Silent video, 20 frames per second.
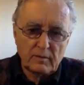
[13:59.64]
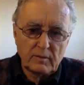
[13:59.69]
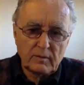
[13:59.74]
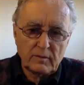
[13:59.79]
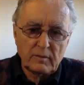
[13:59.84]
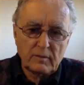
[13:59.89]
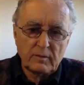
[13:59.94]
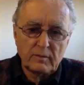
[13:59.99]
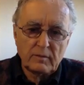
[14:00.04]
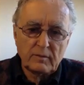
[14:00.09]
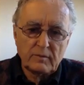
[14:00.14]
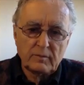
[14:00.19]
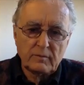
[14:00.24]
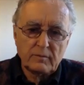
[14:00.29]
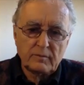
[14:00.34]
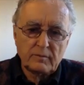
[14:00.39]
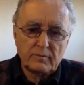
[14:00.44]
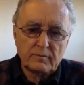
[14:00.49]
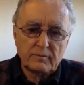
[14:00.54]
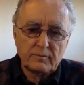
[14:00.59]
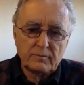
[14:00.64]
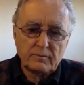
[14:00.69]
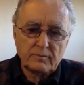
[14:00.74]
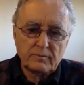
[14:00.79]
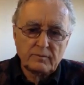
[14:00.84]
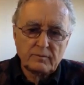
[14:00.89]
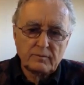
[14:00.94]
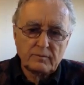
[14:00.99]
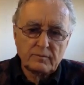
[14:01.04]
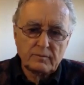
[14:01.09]

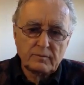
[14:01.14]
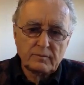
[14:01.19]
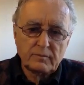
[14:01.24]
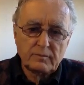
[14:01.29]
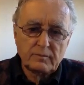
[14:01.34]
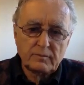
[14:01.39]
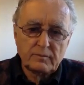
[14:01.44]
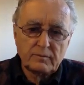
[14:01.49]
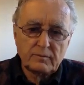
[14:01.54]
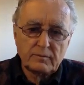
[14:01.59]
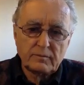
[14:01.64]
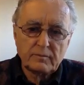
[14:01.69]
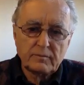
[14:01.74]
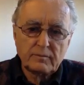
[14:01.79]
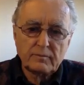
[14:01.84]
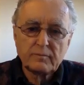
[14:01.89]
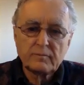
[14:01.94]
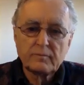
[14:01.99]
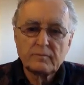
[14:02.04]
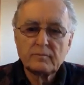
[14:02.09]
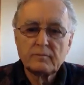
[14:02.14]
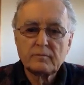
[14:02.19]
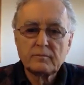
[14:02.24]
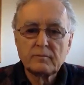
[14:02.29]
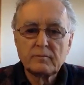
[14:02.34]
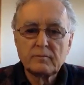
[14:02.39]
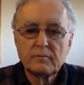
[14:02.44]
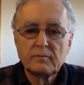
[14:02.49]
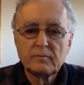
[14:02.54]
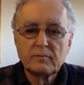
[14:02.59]

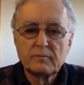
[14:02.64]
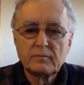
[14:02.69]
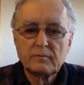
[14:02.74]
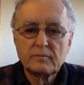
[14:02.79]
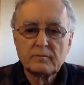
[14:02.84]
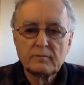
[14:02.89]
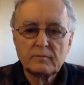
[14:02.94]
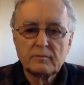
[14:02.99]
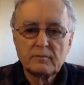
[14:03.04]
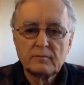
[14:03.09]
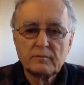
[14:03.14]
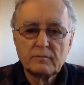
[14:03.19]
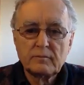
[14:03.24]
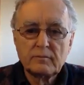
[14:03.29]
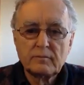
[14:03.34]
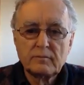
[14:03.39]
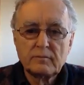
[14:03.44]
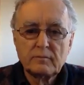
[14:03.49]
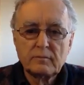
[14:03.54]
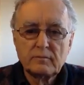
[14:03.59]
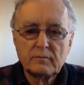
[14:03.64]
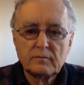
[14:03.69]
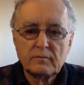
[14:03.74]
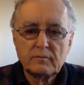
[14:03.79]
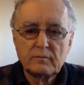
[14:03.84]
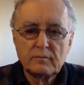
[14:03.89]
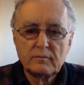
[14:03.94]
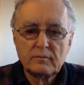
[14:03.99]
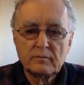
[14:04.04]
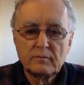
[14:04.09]

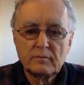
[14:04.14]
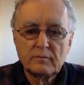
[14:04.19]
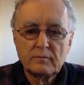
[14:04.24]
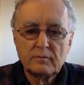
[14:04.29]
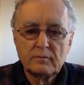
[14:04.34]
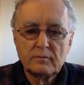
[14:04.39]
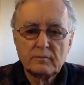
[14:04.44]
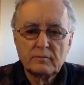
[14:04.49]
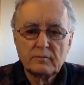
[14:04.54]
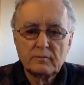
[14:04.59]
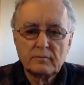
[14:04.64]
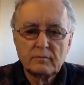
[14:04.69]
This person isn't speaking.